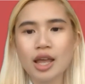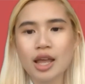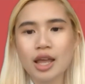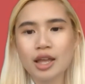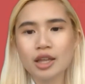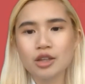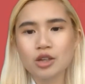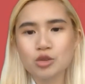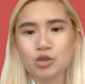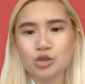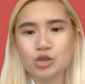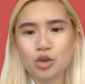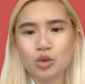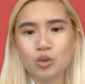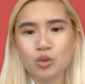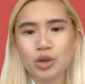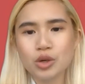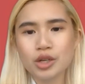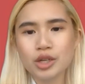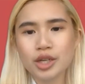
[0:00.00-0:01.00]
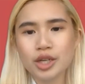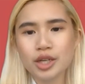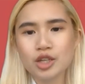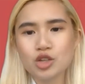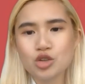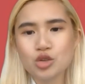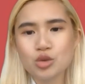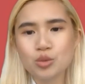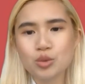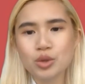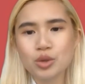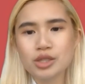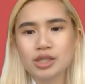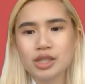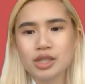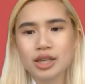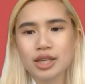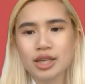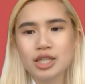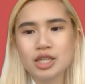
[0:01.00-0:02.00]
and also working
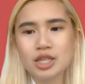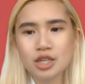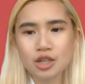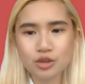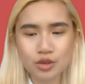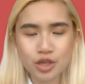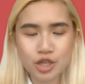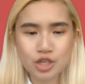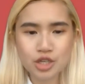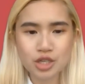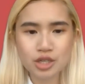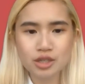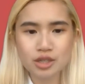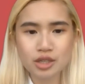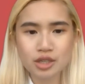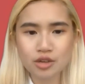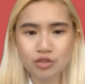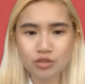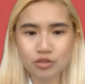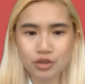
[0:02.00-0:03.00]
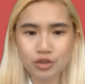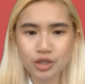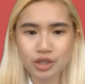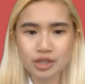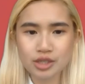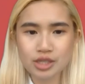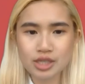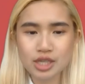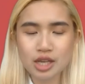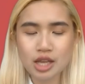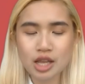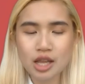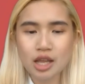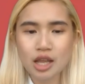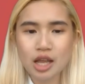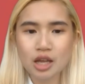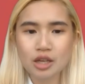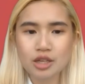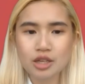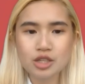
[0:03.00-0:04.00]
towards integration different,
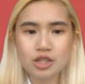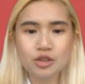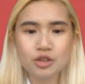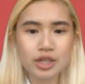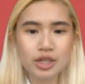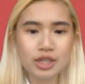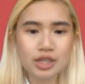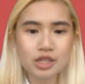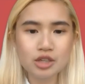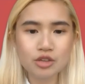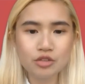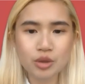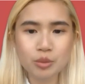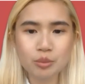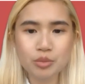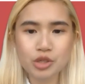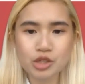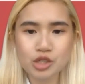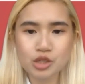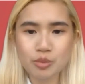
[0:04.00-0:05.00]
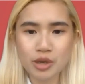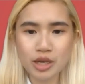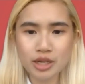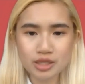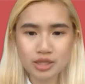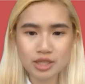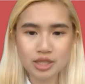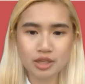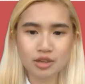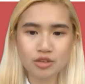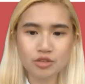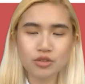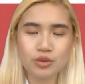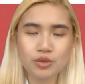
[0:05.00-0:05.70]
uh, integrating different perspectives.